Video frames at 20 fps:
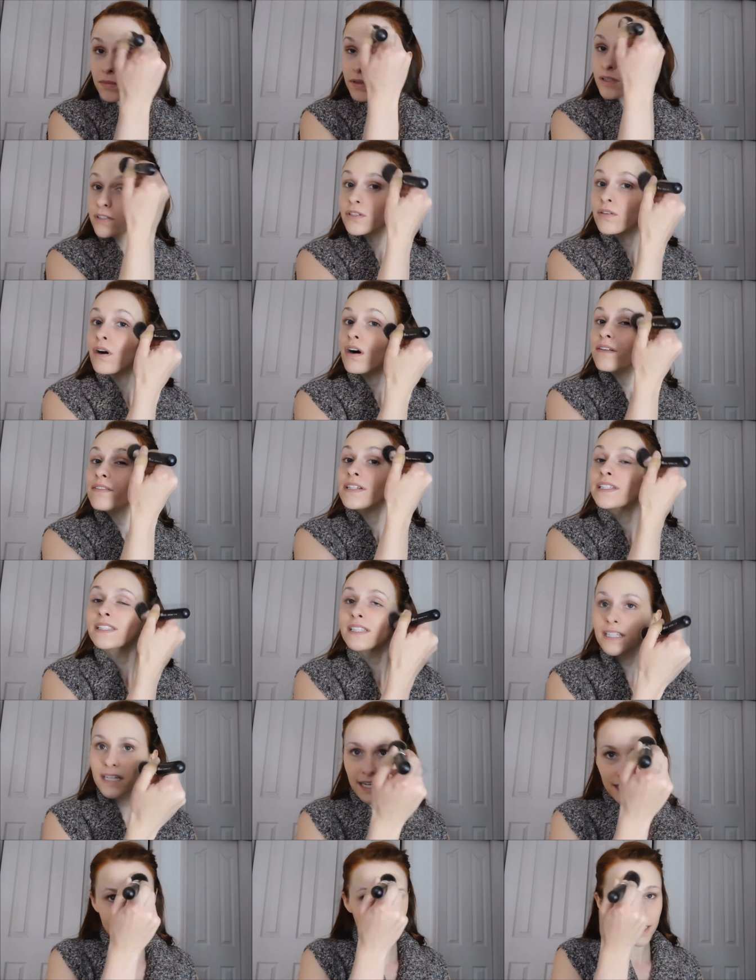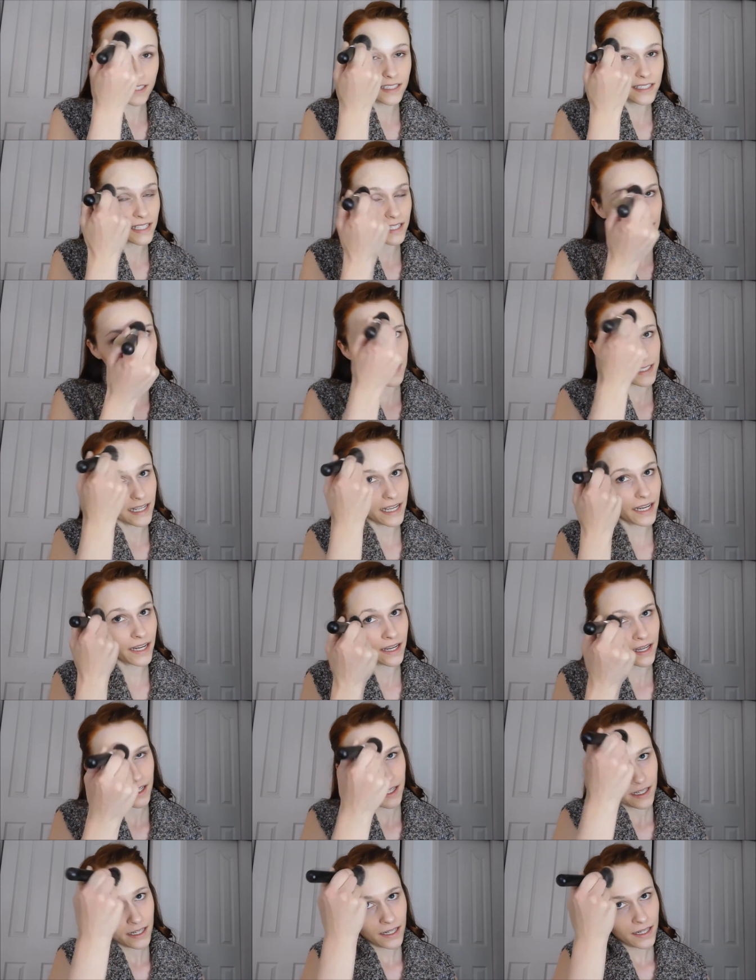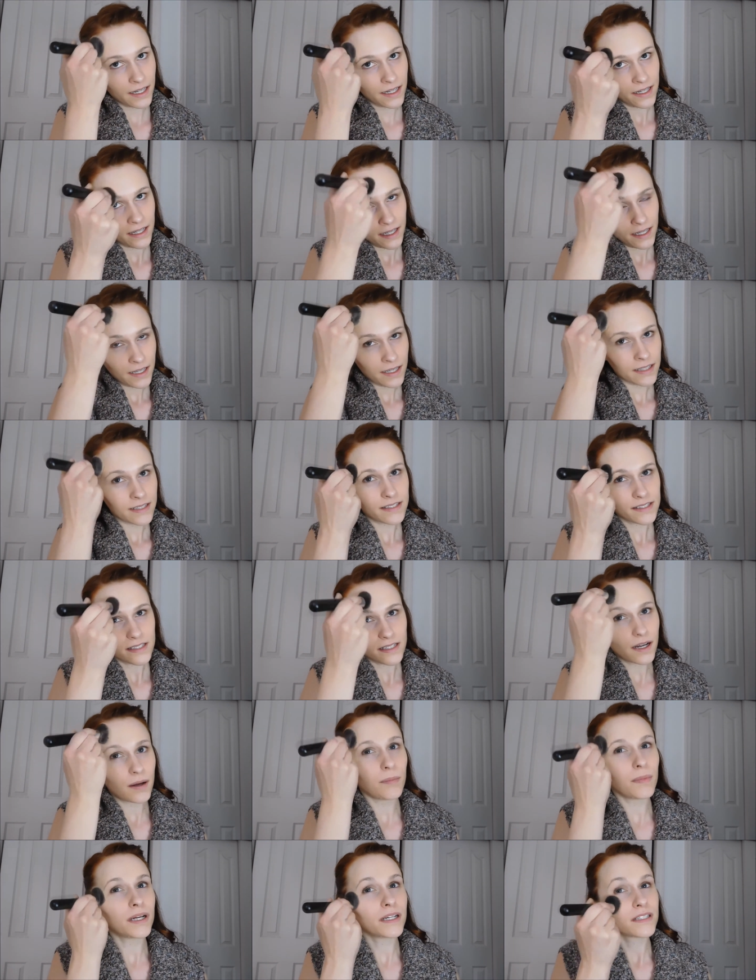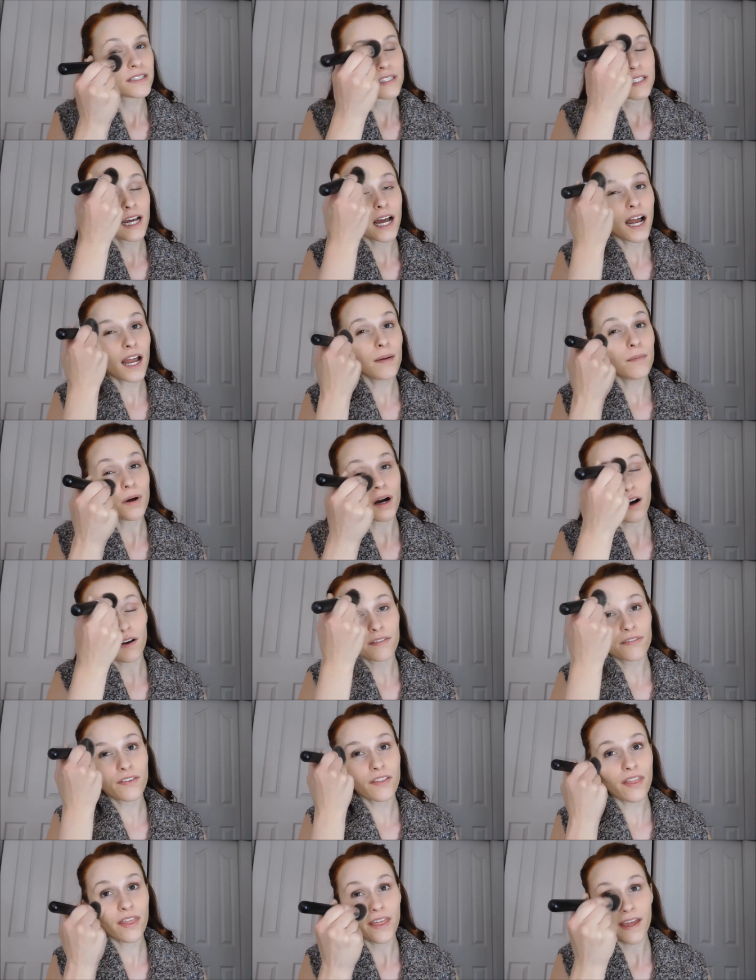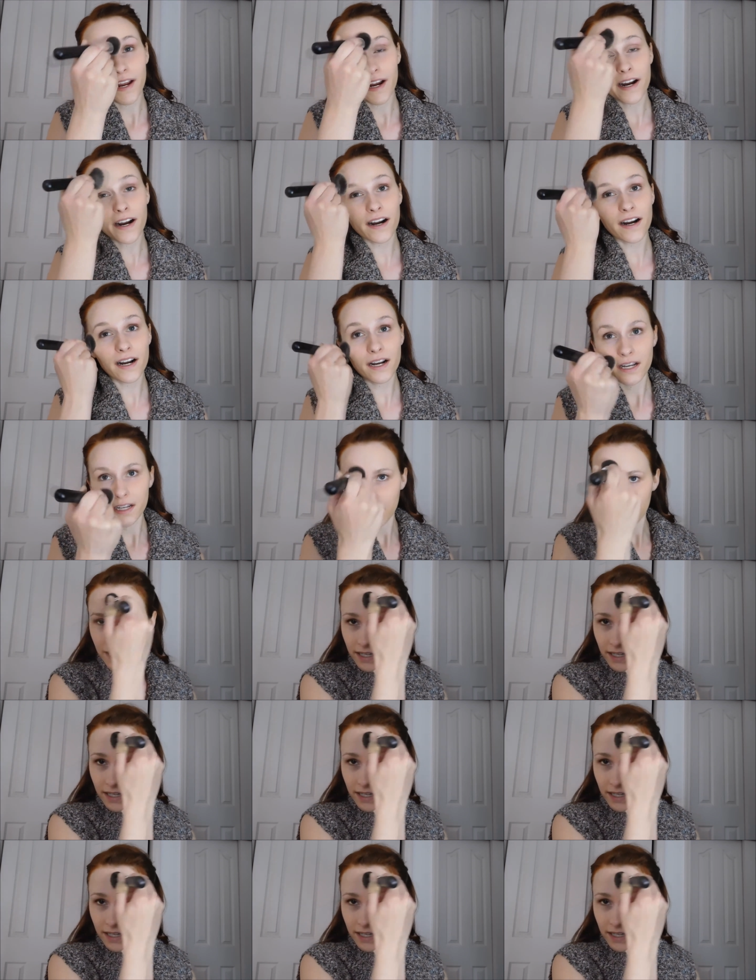So obviously I did take some time off there